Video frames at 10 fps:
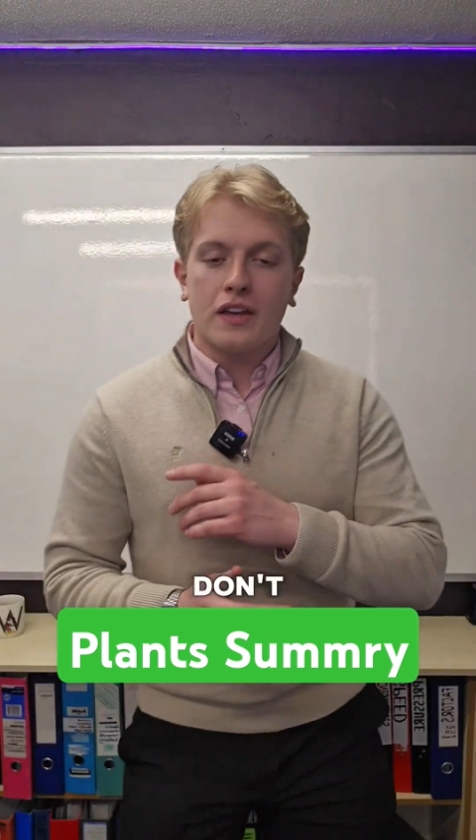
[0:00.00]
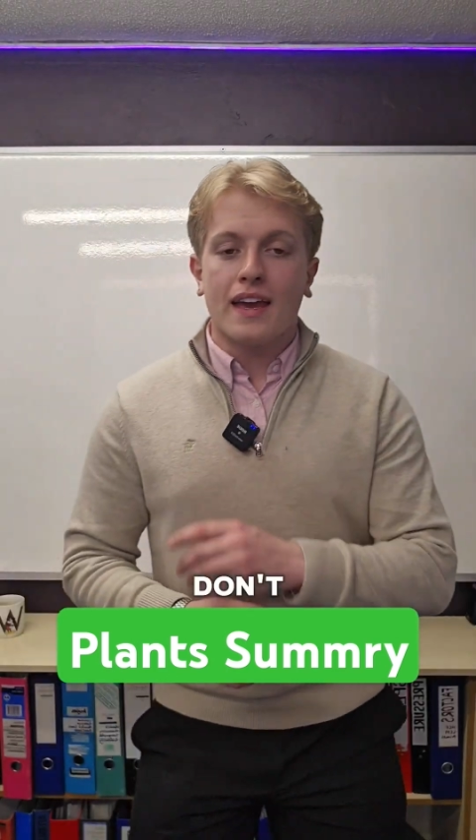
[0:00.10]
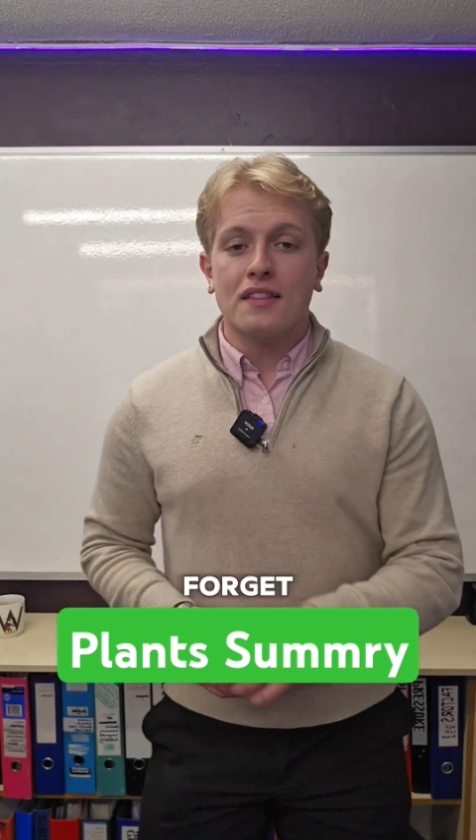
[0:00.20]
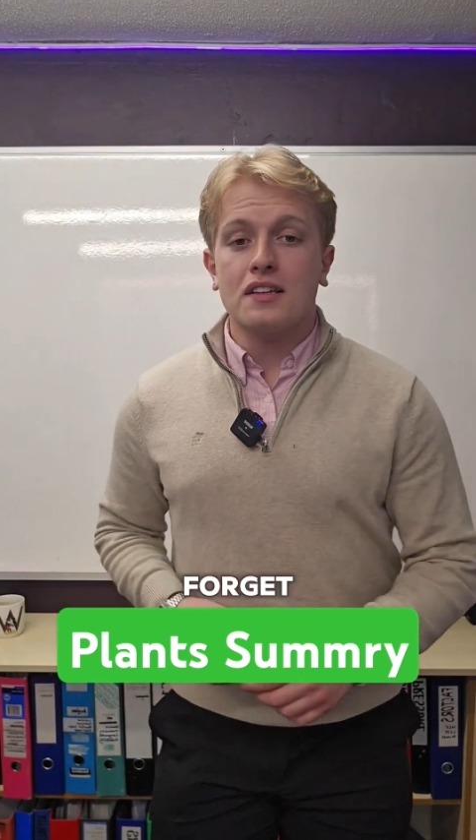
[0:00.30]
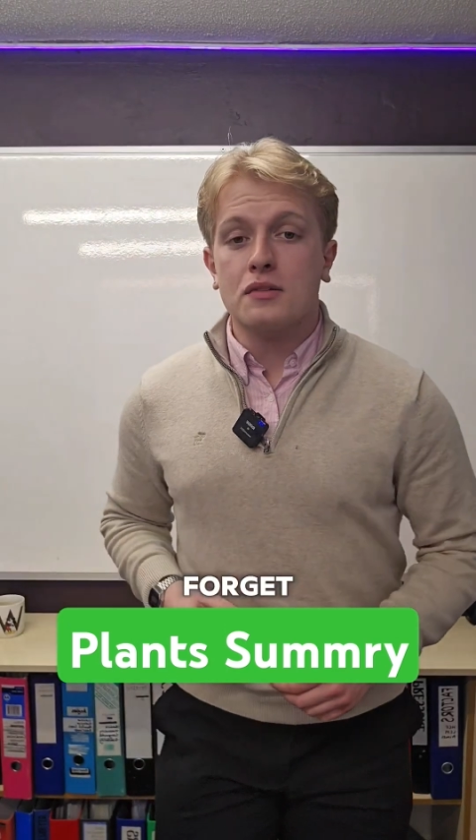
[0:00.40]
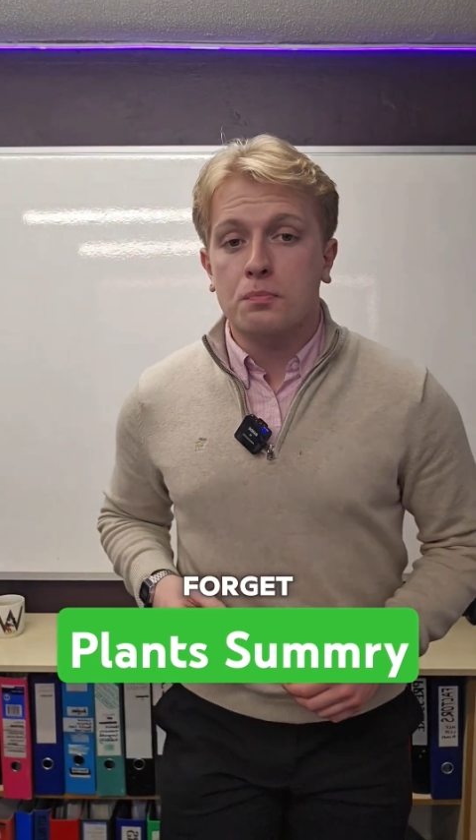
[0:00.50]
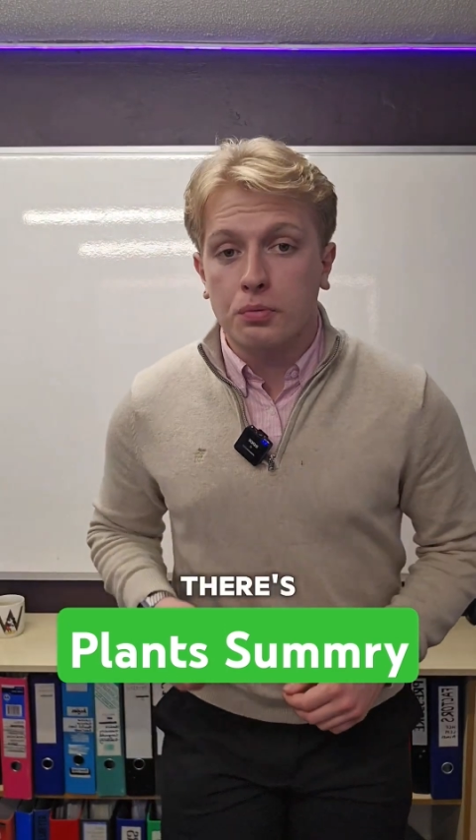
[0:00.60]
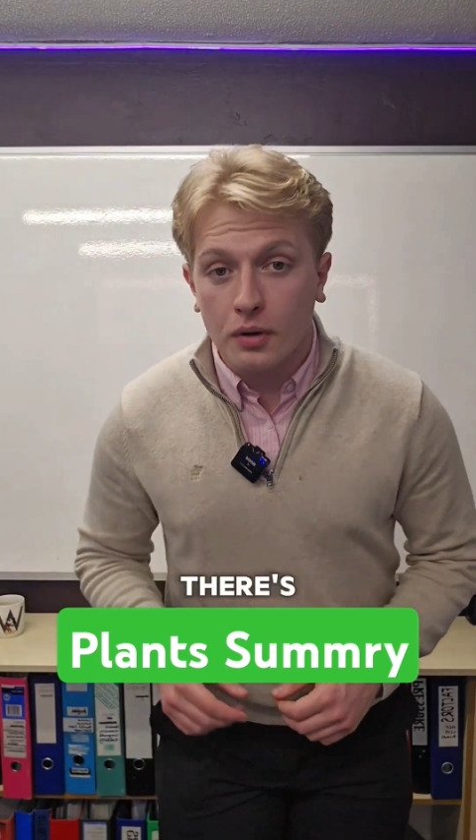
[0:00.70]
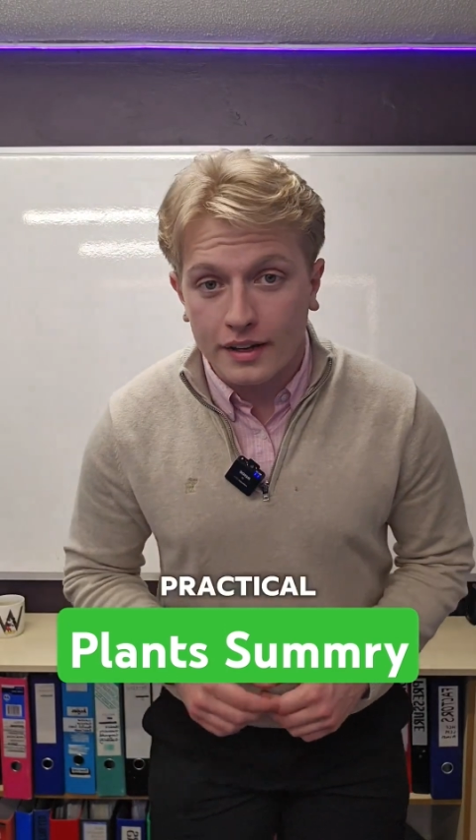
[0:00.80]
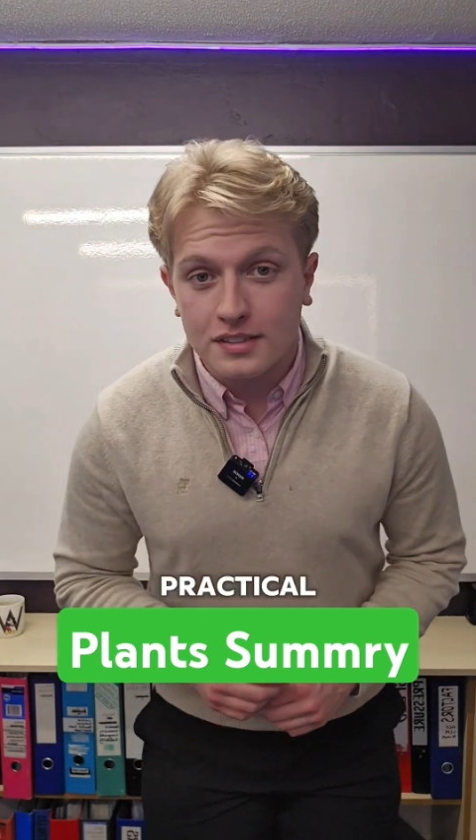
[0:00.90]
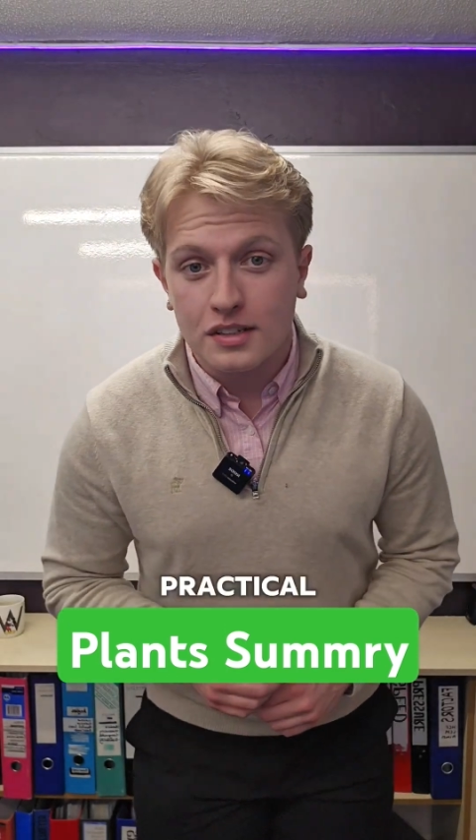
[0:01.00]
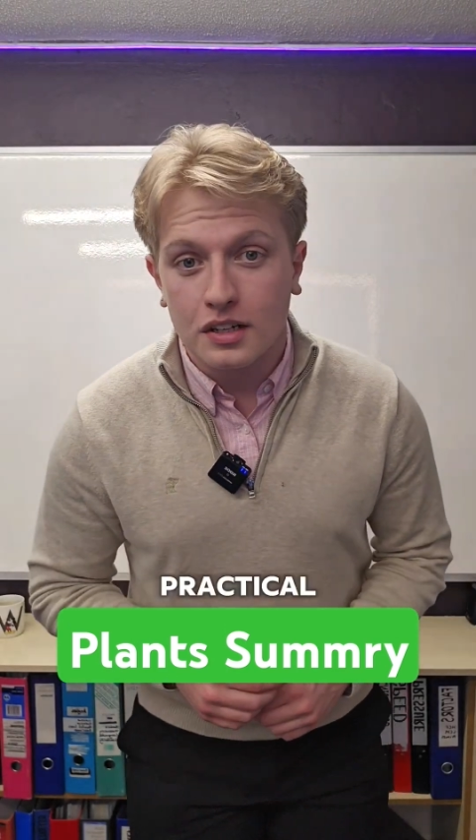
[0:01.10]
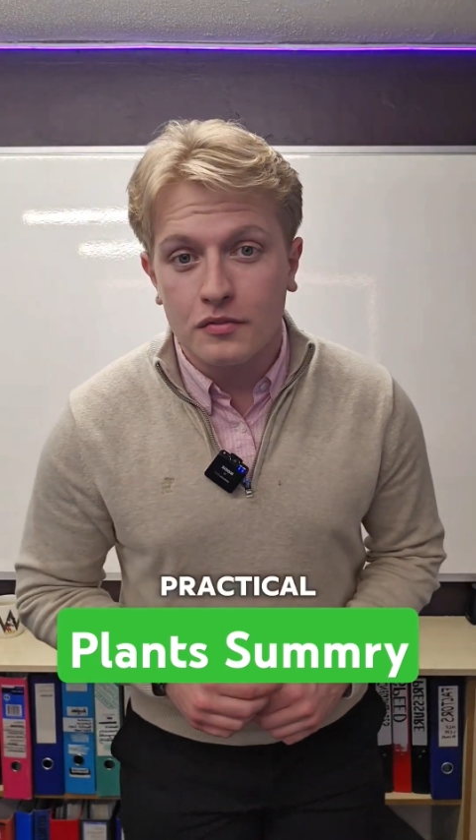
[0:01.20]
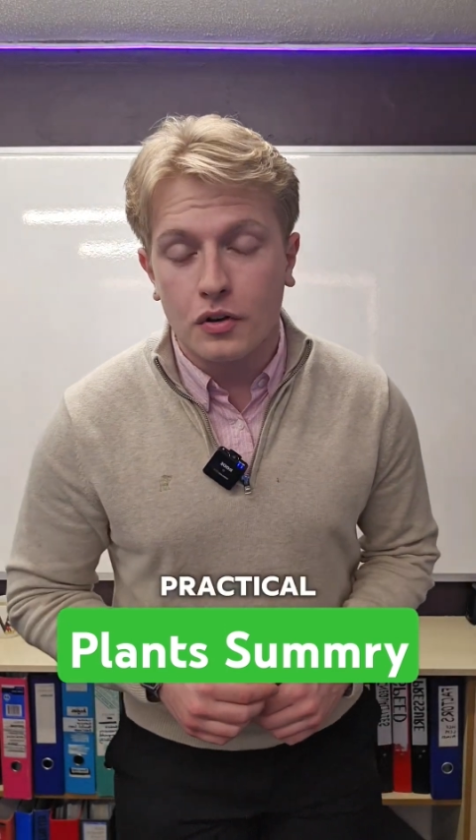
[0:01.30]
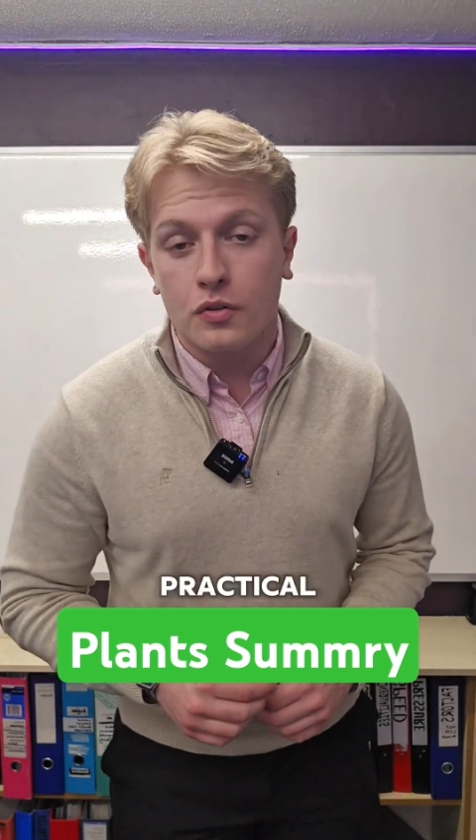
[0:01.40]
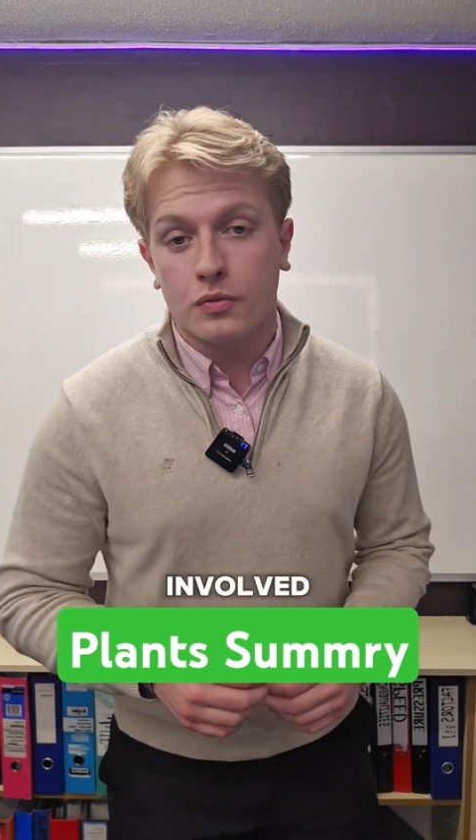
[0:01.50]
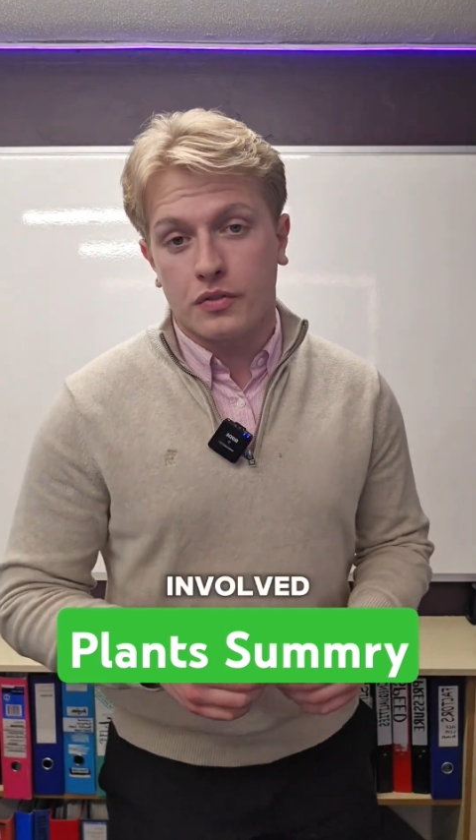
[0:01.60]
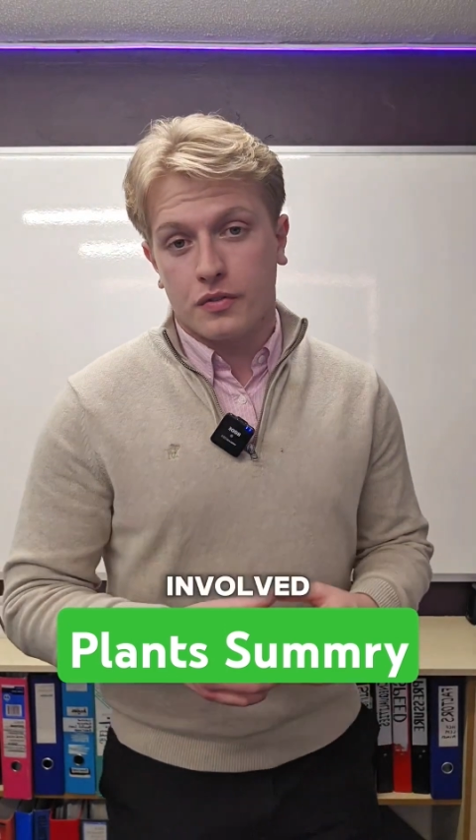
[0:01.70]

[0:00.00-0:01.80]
forget, there's a practical involved with